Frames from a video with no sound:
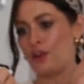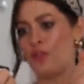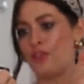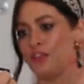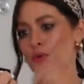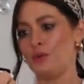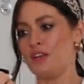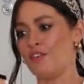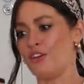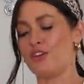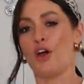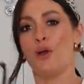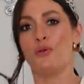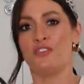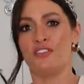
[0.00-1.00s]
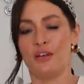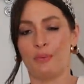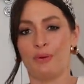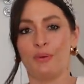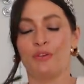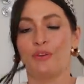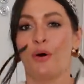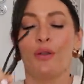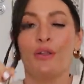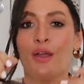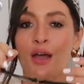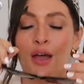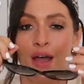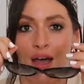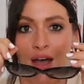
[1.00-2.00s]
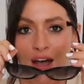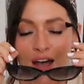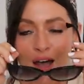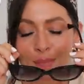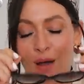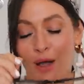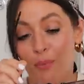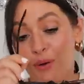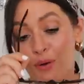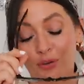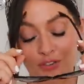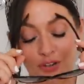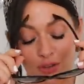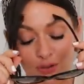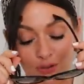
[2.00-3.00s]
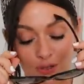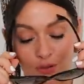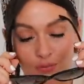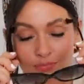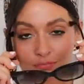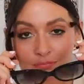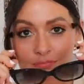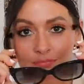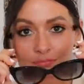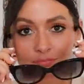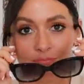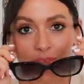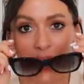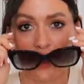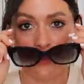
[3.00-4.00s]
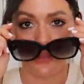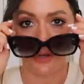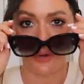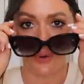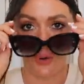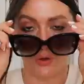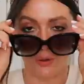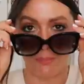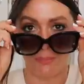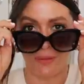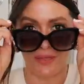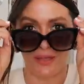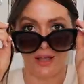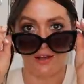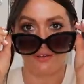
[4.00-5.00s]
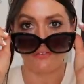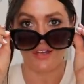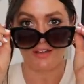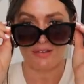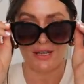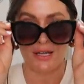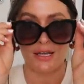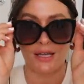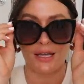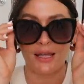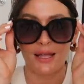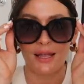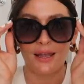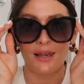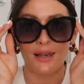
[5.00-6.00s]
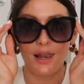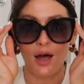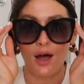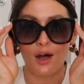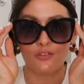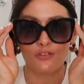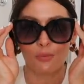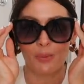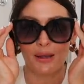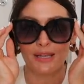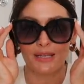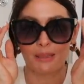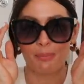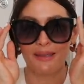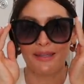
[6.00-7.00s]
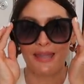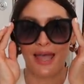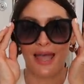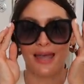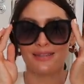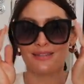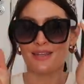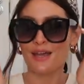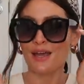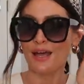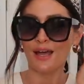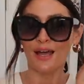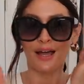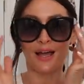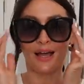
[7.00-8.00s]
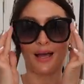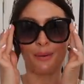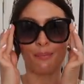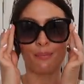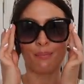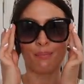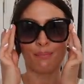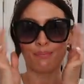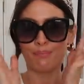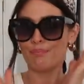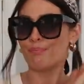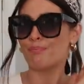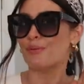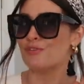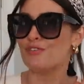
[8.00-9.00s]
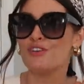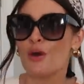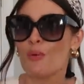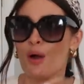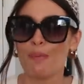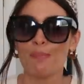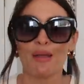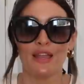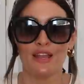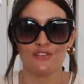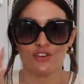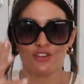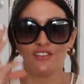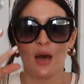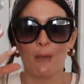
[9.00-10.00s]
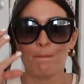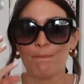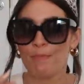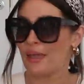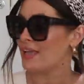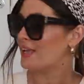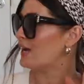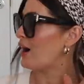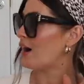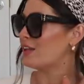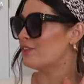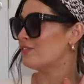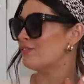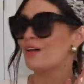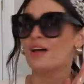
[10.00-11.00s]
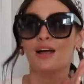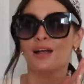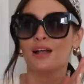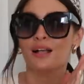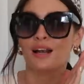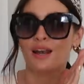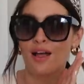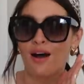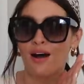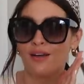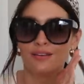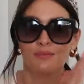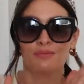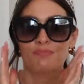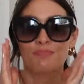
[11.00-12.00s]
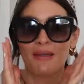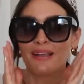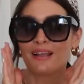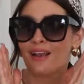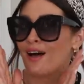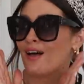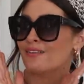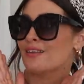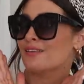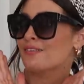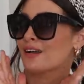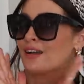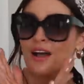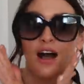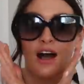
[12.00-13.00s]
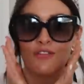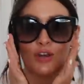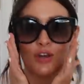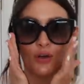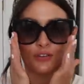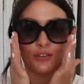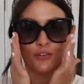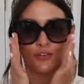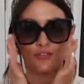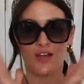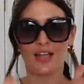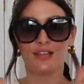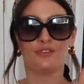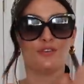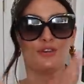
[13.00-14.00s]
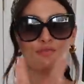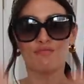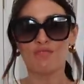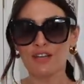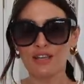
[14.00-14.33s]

I don't think you'd even notice it when it was on. I will show you how they look on, but they are very large on my little pea head. But you know what I mean, just that big kind of big glasses that cover lots of your face, you can